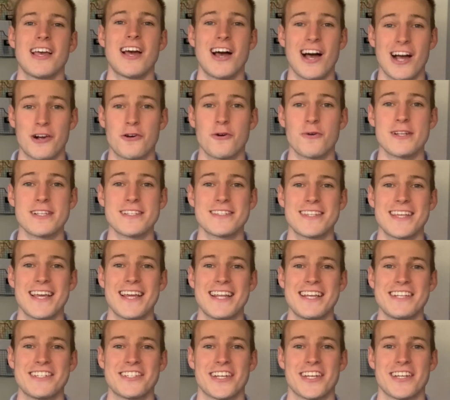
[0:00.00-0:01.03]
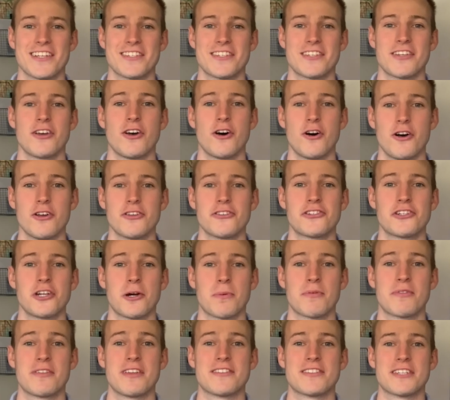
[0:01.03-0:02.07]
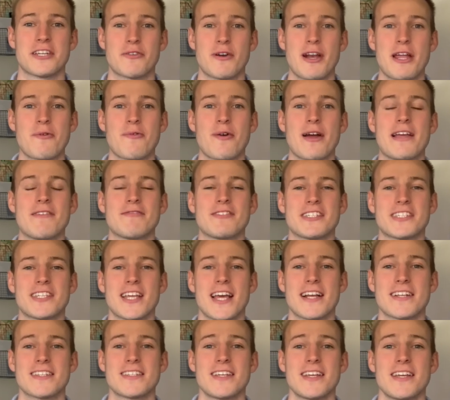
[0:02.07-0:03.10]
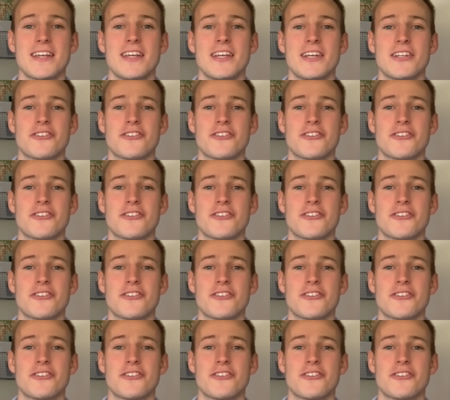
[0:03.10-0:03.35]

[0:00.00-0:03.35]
According to the NHS, osteopathy is a great way of detecting,